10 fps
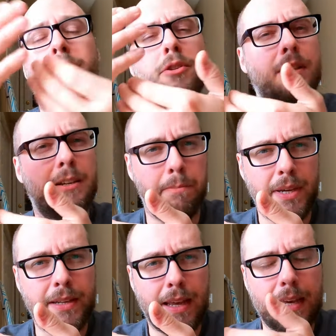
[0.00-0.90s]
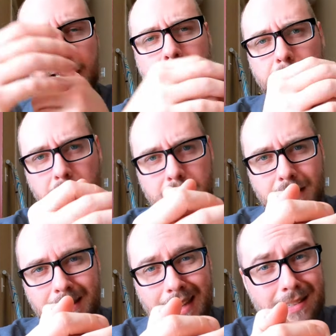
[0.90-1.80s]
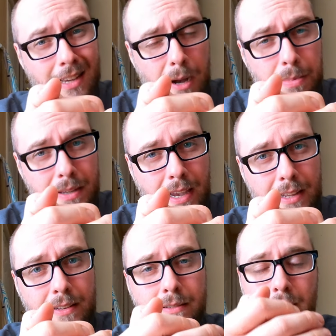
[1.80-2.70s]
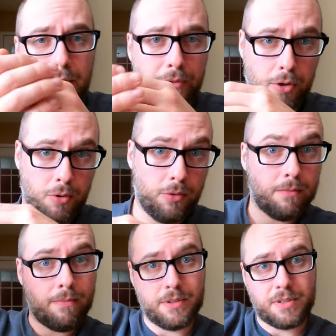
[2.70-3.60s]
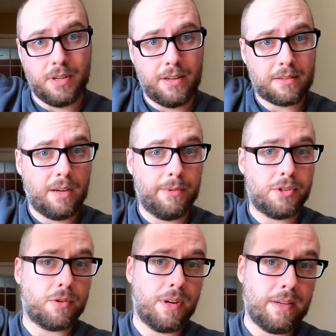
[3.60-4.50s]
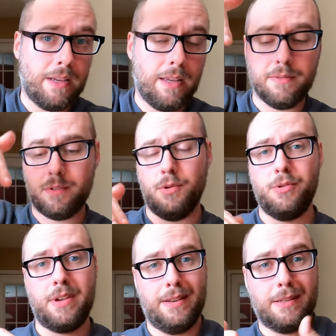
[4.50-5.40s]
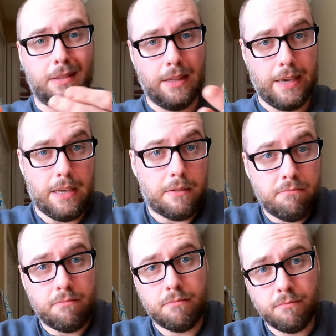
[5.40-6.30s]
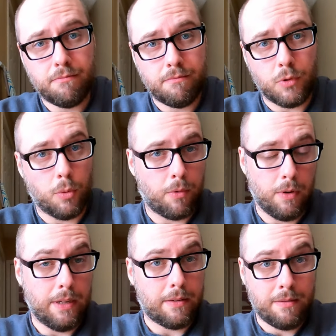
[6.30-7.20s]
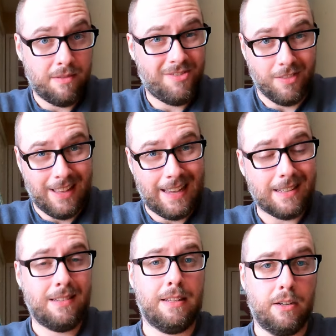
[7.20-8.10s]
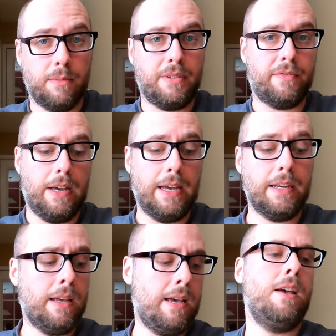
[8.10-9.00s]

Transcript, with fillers: generally in midday. It makes it less complicated. You know, noon, the sun is coming straight down, so you can just lay your print flat and it'll be fine,